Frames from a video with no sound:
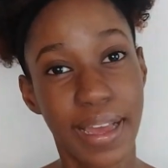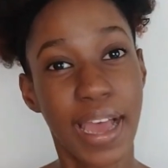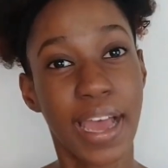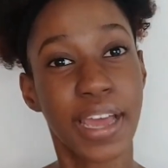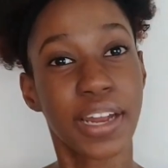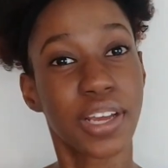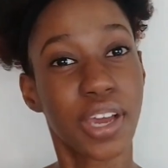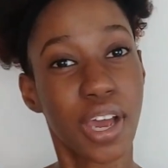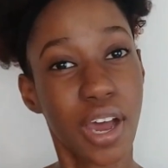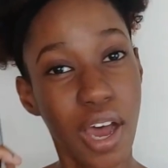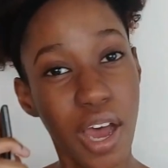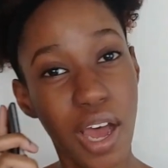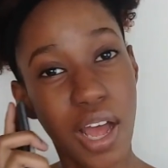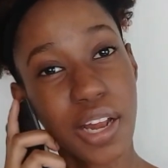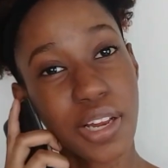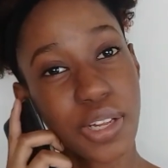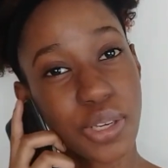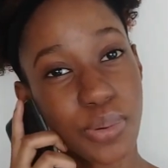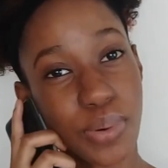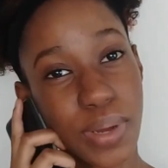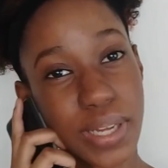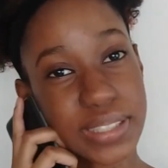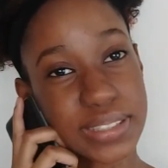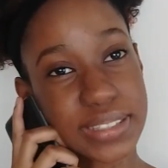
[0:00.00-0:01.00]
and call
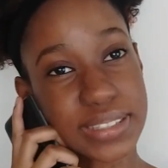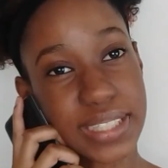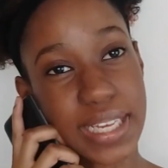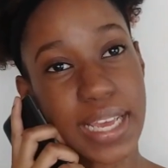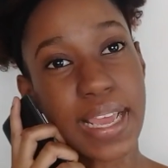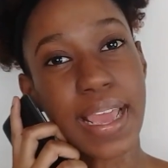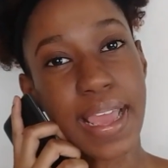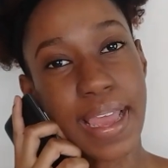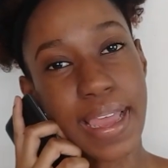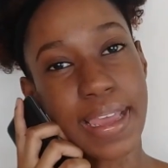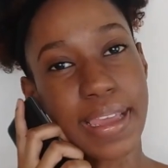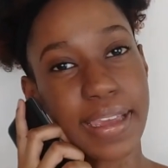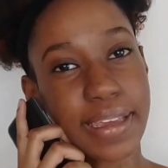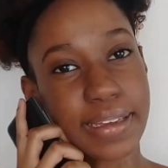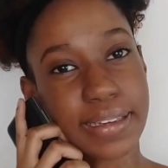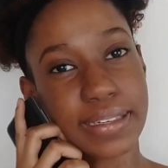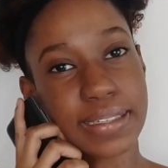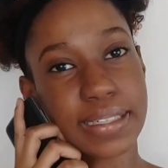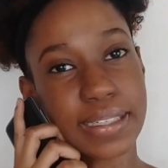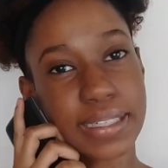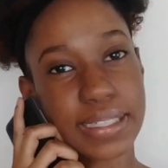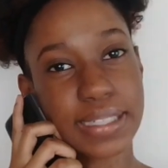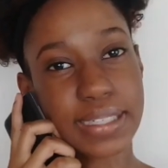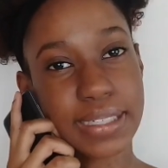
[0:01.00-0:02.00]
you and say, hey,
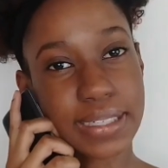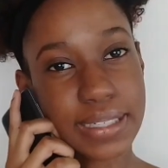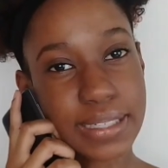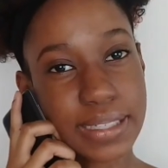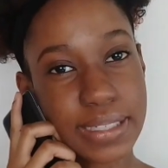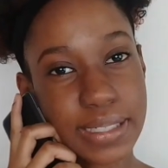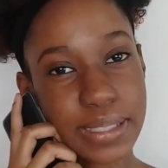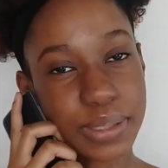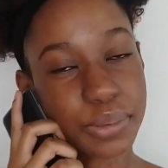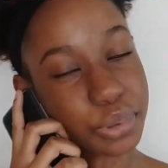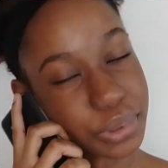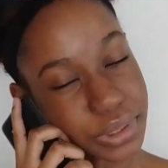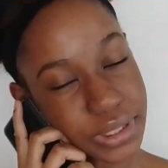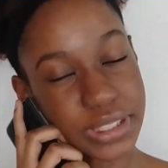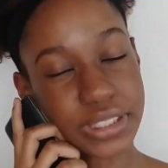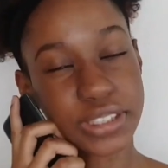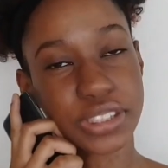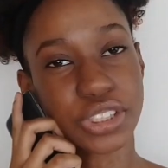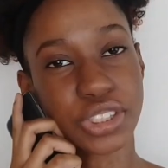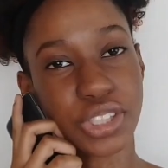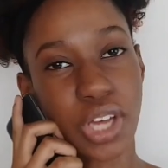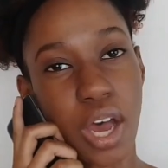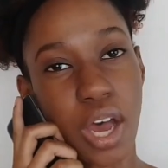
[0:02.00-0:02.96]
we need to